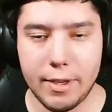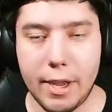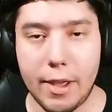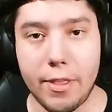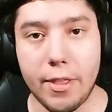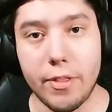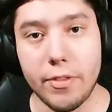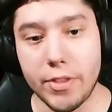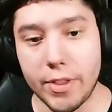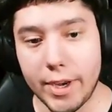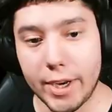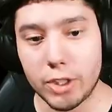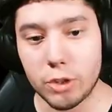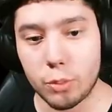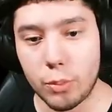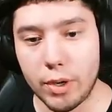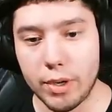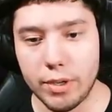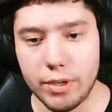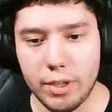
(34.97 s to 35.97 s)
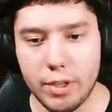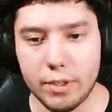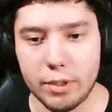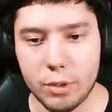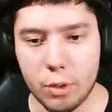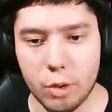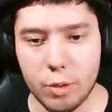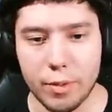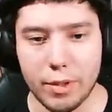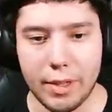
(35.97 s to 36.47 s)
And then the next run is
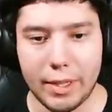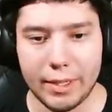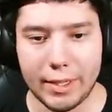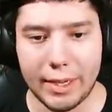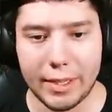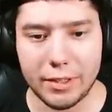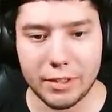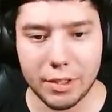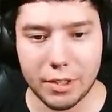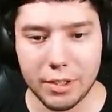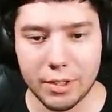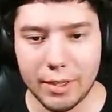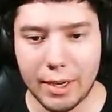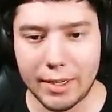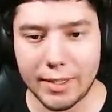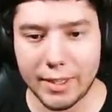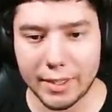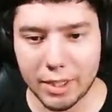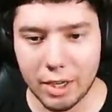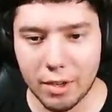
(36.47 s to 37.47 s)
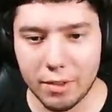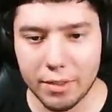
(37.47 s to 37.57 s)
normally I take all